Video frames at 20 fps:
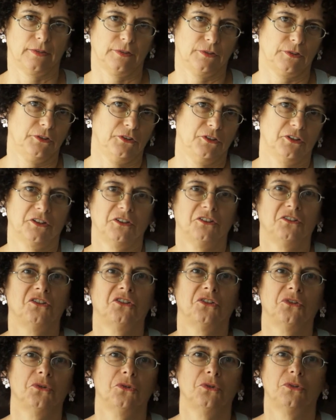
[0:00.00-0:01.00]
So you can
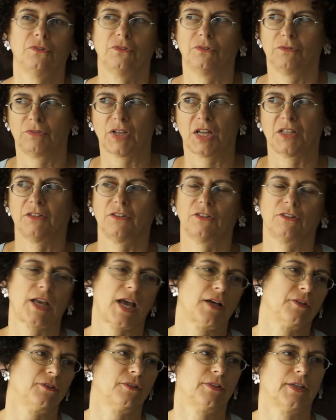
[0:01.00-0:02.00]
choose dance
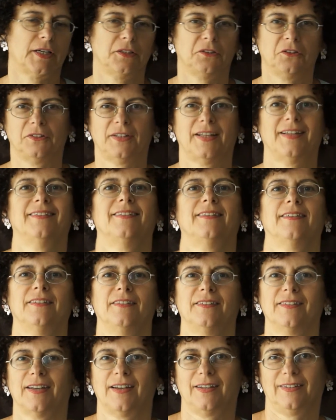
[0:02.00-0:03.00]
outside or dance
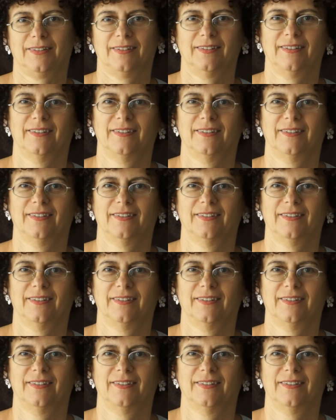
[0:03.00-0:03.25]
inside.